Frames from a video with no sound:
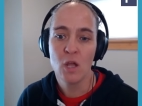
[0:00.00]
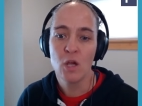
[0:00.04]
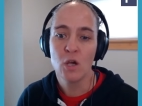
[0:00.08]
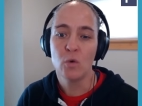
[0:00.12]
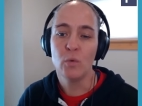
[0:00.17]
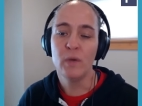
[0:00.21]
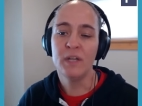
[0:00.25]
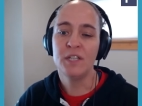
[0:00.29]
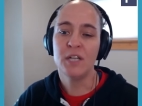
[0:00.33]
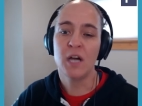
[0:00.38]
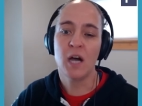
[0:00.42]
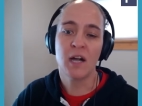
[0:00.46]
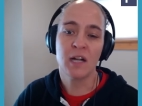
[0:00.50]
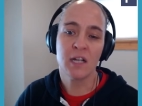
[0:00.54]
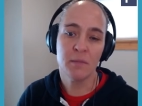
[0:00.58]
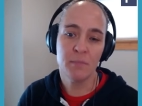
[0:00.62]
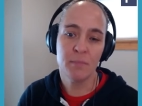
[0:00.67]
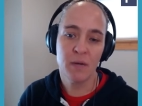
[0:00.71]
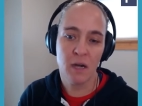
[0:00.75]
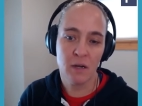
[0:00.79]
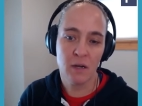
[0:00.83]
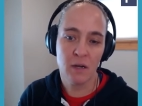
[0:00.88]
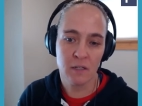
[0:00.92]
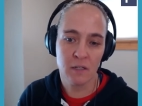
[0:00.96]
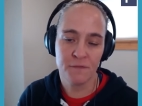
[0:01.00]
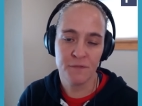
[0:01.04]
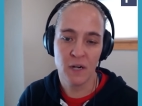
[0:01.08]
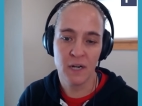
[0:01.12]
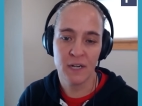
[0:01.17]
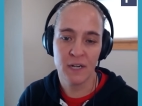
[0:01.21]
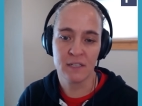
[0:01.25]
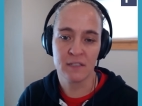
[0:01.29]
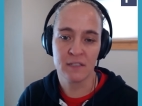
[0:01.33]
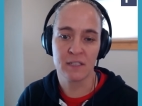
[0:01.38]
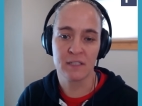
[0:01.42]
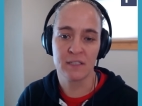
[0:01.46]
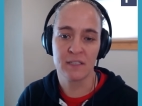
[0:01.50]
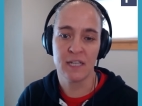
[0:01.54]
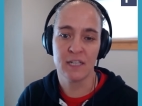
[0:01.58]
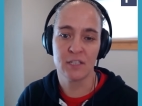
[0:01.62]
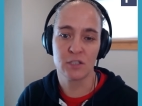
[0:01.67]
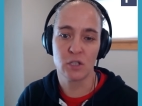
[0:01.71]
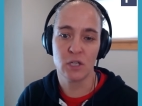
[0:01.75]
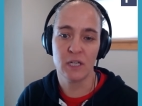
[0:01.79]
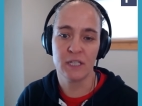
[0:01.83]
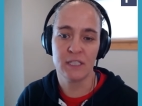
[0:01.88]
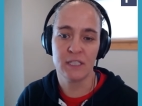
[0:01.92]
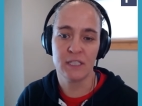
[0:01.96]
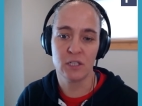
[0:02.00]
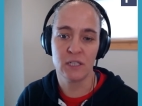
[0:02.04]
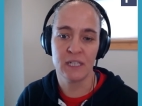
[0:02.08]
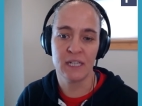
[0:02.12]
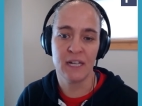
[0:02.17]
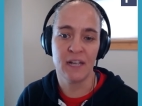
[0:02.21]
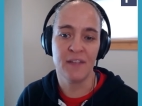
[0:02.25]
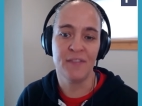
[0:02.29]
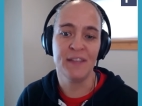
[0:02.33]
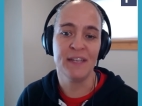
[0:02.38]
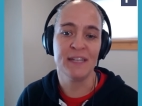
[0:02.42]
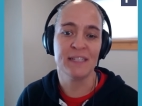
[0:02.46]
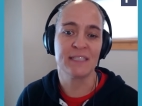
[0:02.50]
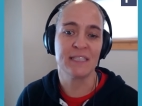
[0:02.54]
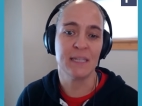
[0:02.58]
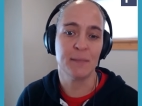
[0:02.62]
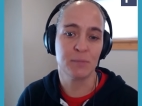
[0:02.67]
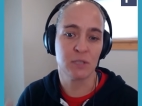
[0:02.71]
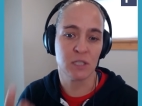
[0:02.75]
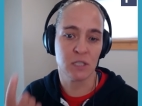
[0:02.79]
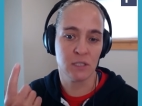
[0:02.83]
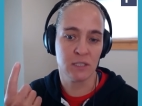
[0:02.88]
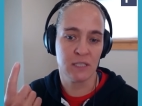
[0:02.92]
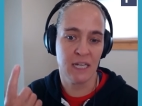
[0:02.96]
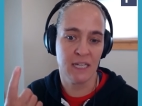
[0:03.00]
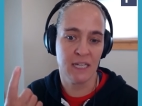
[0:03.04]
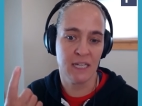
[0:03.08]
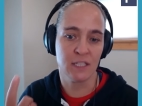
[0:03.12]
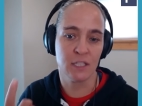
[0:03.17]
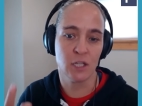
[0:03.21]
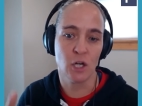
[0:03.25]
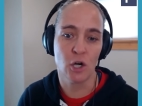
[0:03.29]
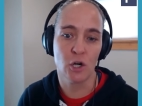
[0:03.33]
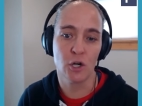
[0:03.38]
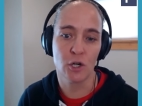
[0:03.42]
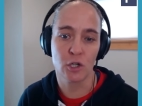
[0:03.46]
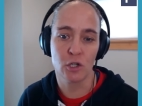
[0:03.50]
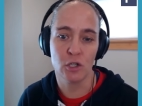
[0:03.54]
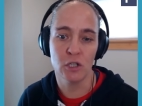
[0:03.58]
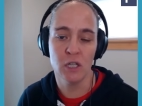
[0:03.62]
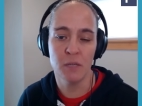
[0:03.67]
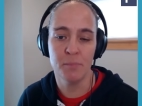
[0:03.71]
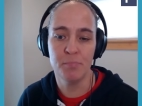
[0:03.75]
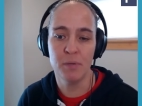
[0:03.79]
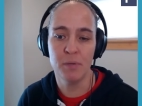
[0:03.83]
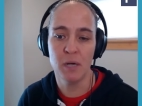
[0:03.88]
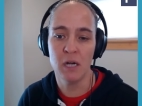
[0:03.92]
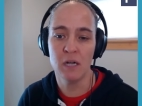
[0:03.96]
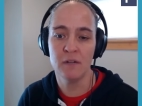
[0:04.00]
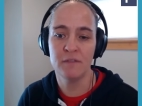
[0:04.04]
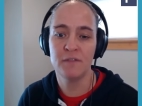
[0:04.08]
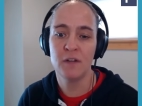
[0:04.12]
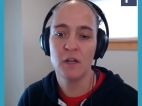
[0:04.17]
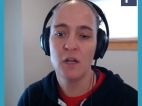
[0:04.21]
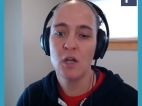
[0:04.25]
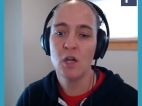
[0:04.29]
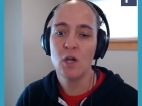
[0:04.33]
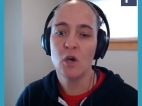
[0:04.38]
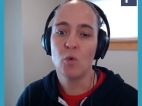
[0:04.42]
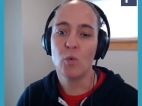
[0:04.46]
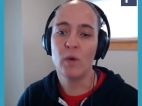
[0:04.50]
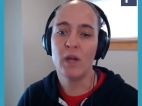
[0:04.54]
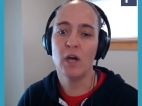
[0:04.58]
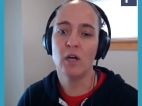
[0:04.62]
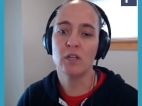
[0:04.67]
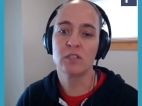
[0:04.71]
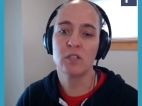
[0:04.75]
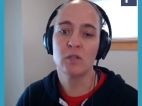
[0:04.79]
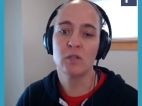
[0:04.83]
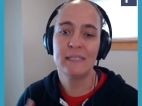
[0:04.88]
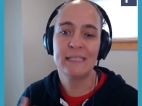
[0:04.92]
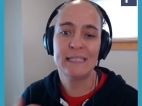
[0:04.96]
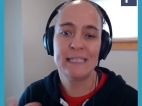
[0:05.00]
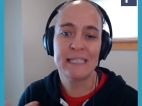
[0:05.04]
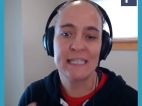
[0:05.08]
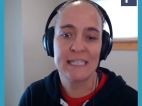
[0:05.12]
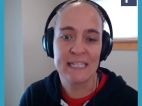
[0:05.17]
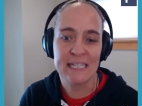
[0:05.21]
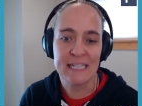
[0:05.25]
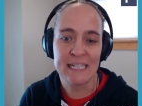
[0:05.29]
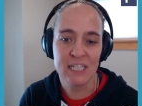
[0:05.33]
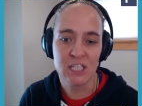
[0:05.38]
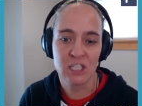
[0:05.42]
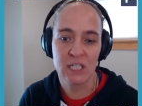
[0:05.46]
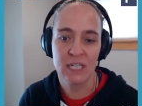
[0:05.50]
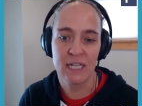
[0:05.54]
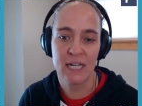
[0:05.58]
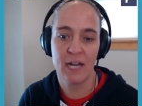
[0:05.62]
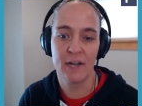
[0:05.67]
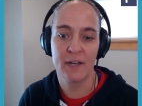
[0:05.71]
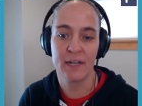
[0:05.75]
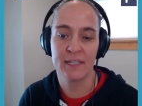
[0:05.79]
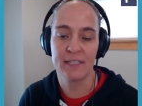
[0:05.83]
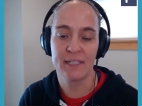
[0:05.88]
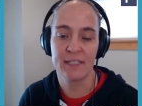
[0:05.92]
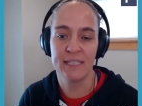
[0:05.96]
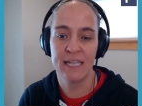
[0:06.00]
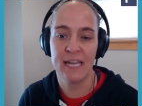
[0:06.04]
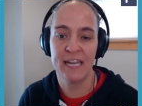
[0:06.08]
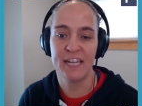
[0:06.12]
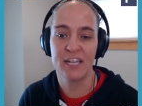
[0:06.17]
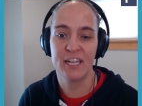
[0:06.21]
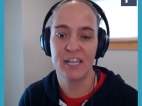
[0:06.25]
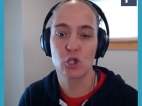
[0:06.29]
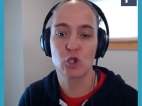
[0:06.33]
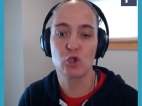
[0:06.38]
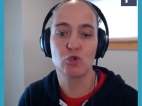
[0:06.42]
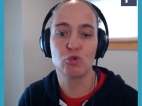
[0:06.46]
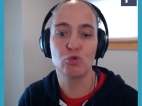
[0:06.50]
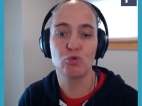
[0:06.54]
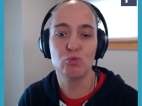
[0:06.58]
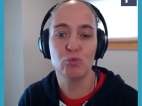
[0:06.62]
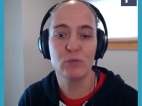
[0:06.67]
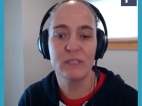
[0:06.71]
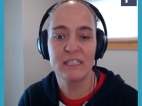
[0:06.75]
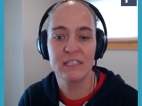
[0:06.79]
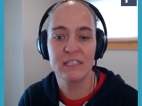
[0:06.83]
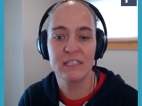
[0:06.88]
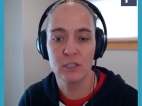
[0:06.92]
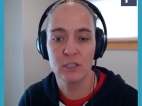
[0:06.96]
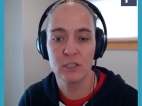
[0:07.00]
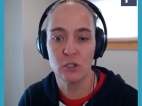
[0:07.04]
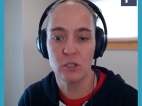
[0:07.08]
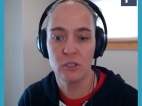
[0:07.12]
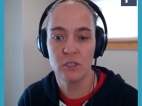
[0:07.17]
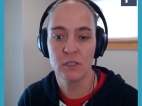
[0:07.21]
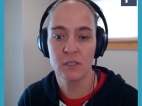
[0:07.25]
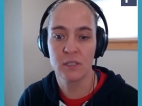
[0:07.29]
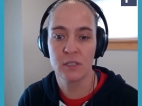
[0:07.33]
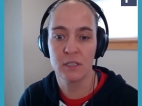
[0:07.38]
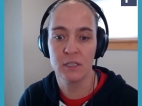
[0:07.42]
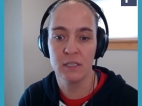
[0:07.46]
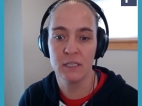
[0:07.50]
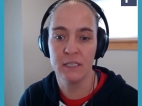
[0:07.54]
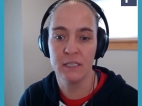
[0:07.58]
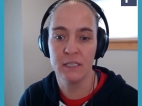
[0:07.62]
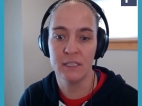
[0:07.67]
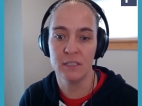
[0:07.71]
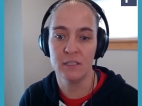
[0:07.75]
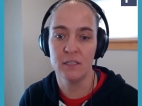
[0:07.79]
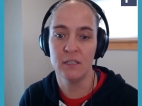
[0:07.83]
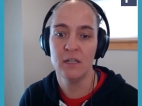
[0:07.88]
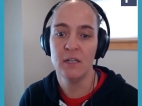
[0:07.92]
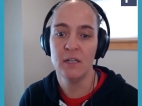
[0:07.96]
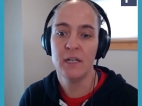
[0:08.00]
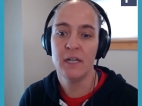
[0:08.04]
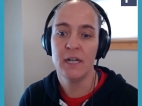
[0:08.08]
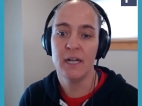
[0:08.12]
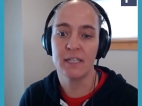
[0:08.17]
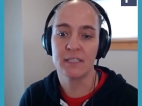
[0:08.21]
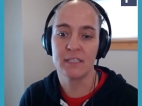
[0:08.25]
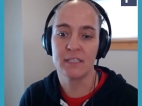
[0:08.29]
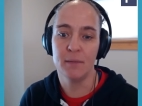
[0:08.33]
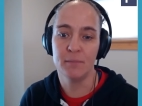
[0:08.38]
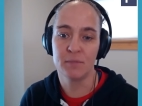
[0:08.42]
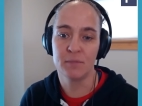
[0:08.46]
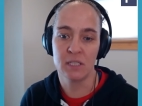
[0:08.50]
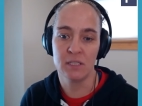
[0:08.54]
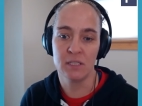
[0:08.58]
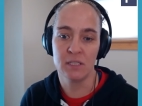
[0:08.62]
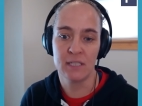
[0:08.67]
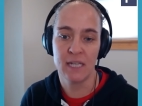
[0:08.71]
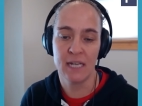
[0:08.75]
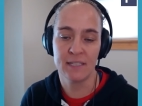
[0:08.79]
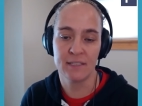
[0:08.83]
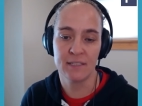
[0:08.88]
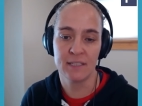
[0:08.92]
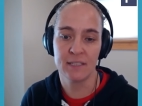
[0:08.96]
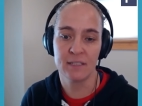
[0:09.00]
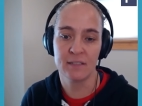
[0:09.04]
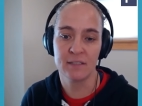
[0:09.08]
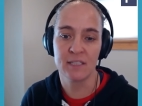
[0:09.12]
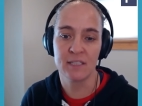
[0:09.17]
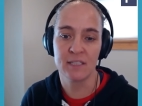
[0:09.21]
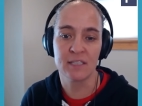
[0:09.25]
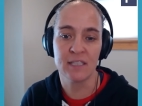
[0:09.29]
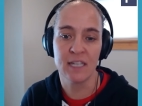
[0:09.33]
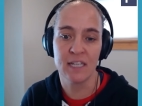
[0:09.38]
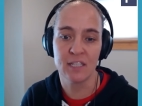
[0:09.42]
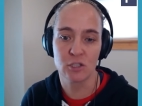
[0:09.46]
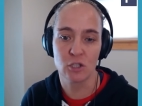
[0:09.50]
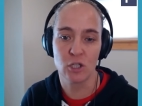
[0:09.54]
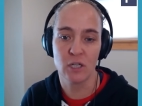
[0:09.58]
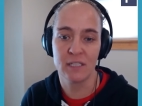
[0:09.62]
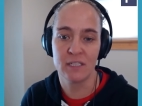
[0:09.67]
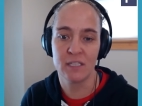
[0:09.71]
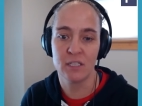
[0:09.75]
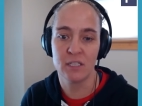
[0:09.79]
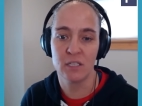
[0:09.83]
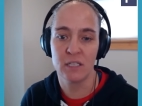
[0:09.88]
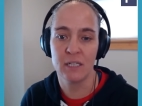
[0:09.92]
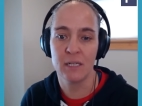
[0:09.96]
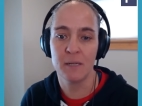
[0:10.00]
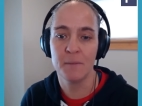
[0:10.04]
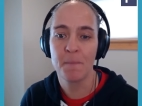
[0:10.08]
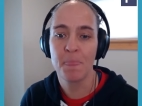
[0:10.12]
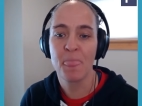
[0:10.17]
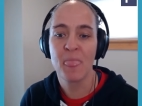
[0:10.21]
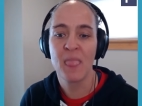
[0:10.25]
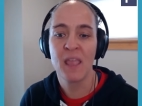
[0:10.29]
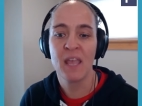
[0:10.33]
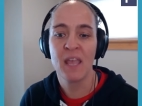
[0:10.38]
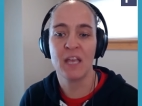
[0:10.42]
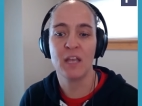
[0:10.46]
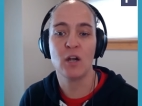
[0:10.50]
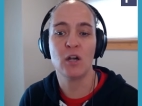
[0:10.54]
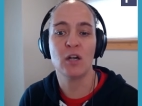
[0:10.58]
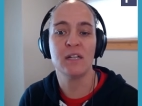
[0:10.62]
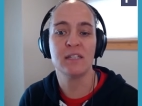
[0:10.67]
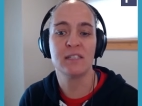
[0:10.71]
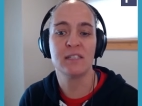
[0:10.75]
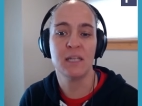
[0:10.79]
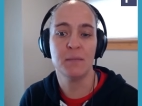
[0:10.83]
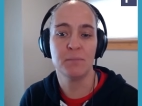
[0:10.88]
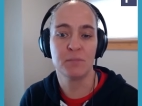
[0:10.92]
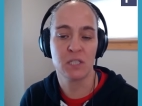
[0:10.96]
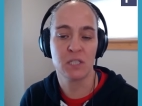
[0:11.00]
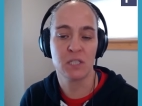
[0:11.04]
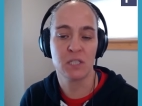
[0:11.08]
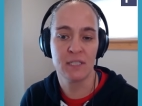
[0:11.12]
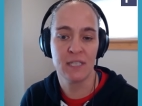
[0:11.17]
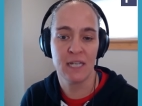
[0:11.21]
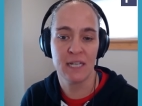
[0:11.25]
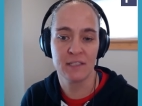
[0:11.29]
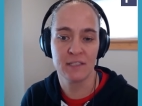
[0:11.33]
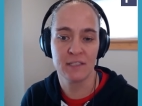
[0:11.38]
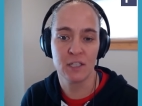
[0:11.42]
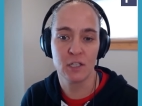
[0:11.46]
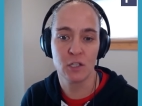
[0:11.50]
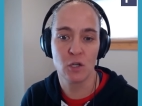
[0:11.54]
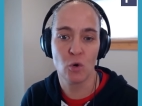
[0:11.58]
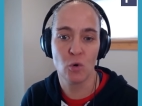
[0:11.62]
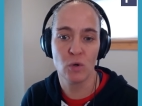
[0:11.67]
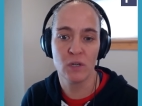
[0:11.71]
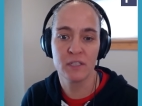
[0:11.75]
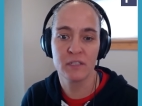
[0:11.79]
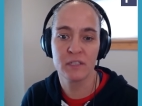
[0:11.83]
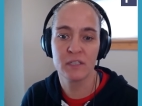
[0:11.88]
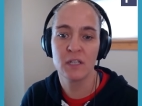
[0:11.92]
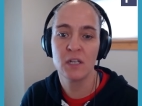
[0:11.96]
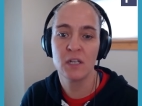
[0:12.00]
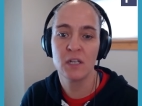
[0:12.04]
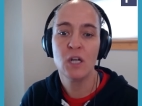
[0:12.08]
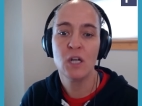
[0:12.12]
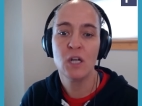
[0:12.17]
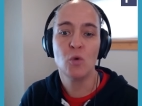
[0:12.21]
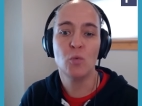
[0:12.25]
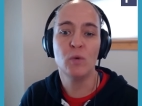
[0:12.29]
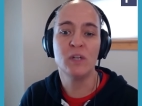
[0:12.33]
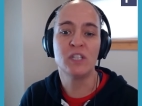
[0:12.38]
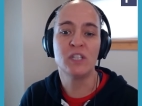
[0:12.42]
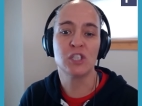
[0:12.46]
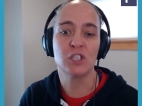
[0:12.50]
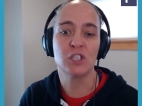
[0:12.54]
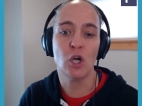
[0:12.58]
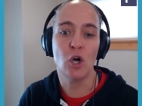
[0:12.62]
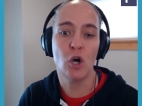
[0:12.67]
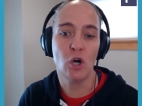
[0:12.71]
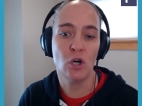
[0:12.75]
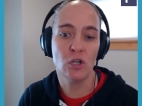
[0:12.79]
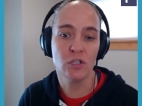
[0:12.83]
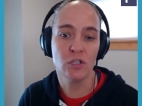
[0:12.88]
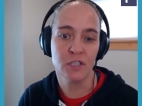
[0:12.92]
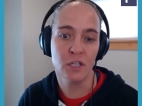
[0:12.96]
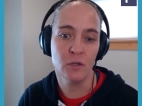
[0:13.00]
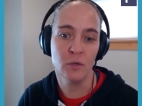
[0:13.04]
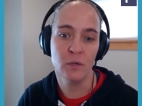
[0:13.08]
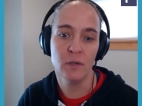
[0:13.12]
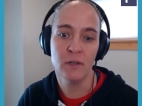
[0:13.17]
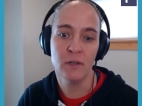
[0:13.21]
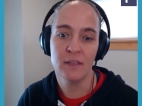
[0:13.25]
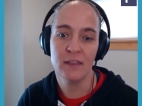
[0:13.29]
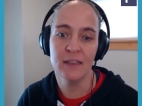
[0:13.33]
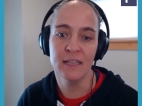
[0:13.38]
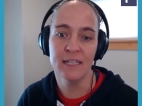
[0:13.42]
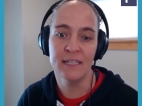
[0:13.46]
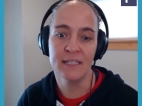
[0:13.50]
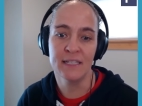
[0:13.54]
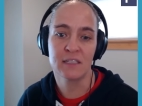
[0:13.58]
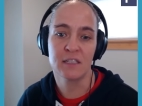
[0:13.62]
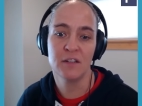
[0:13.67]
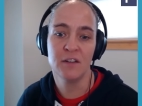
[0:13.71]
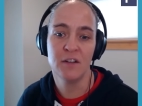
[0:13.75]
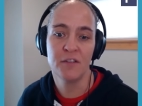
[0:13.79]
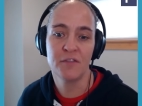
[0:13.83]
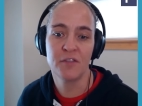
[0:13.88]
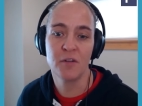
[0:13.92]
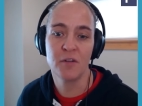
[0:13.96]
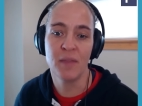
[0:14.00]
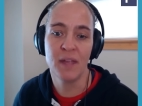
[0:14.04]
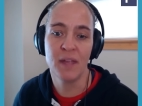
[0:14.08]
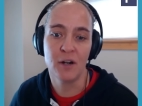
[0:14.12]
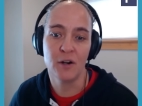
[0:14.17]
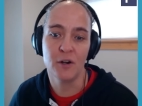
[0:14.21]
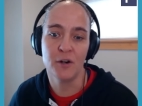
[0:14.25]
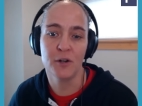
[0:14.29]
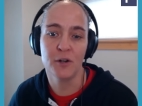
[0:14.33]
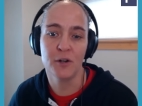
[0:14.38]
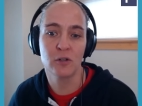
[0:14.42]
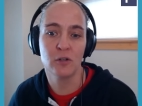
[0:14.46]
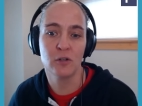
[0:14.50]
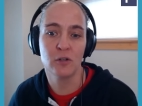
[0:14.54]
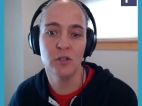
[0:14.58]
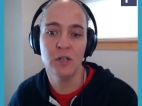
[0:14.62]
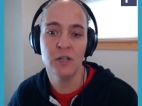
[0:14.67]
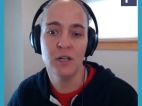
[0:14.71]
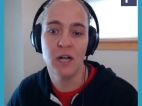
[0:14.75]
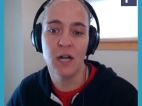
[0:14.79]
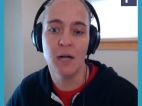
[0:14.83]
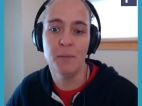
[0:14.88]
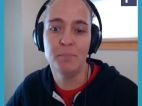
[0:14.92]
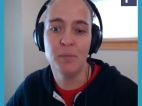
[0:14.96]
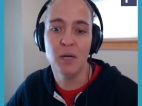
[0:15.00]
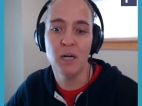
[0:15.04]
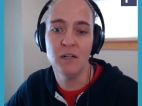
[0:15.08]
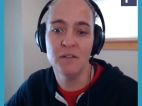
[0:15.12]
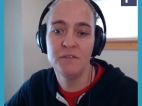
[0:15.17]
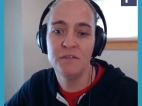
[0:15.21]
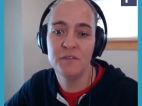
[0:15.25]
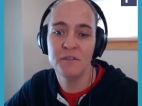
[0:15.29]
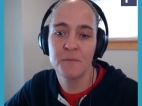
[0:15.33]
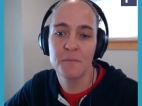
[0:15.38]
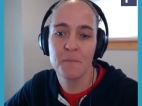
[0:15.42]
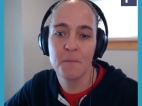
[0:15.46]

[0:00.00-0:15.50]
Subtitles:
We talk about defining success criteria in the assumption testing article above. We also teach how to set crystal clear assumption testing success criteria in our assumption testing course, which is also linked from that article above.